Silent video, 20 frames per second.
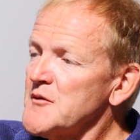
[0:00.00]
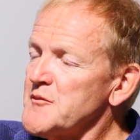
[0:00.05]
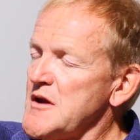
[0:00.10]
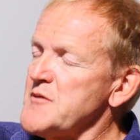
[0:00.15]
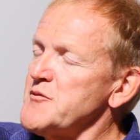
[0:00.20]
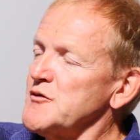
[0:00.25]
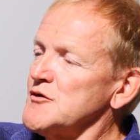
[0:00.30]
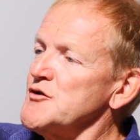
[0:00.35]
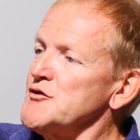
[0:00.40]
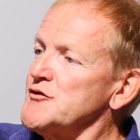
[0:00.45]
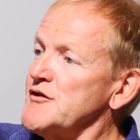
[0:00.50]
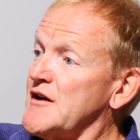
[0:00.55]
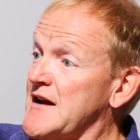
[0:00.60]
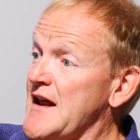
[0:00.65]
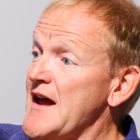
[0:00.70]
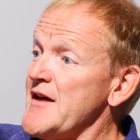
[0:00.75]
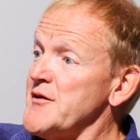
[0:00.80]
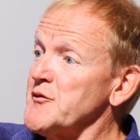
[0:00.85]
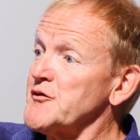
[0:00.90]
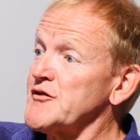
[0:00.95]
People who
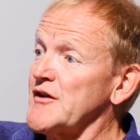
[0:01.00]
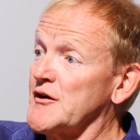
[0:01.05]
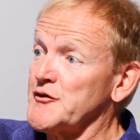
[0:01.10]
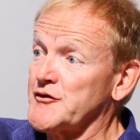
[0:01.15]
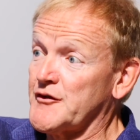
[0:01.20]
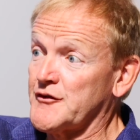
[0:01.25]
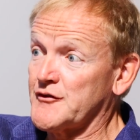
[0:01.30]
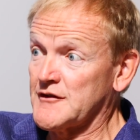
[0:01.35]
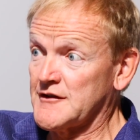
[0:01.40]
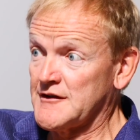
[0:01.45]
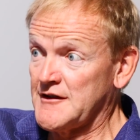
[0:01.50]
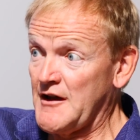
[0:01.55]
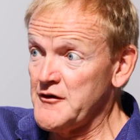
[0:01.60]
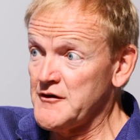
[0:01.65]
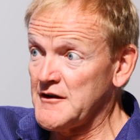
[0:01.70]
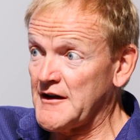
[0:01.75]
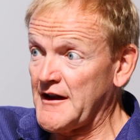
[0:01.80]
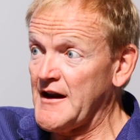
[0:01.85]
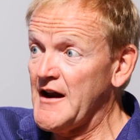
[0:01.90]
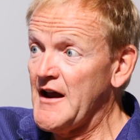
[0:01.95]
declare themselves as
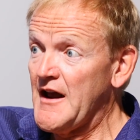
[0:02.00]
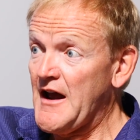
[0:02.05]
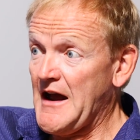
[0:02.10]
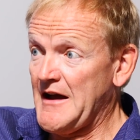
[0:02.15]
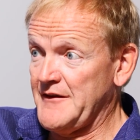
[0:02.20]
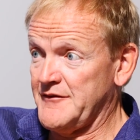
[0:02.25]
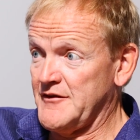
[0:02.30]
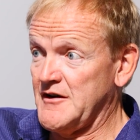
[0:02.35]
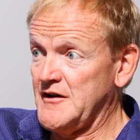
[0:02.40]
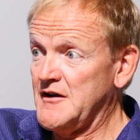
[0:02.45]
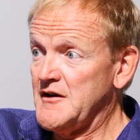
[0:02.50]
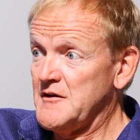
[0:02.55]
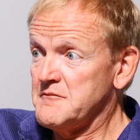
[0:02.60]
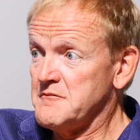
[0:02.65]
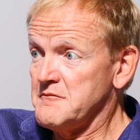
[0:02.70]
lonely have a